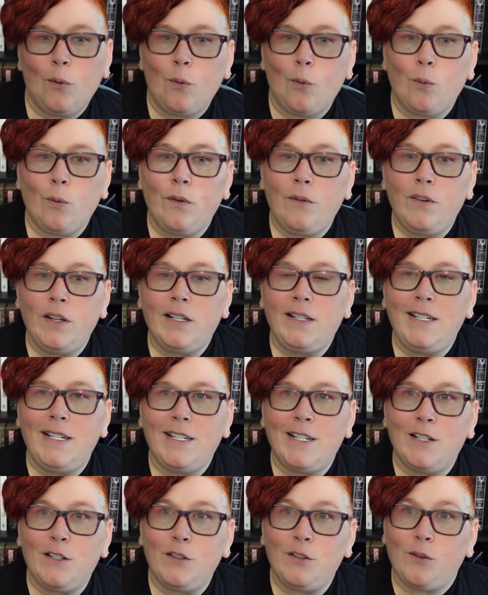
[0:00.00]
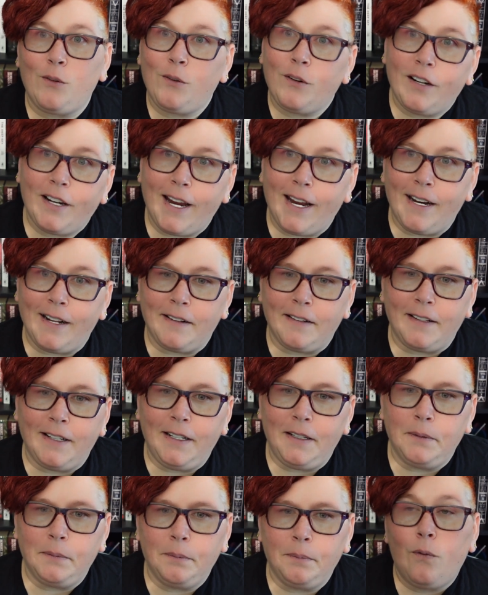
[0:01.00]
reveal details
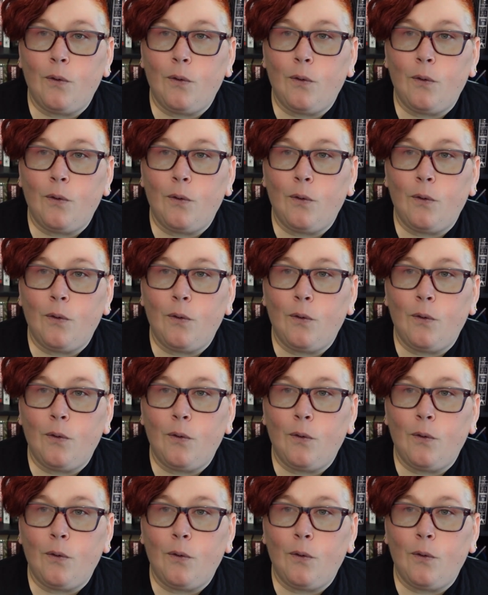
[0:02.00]
organically.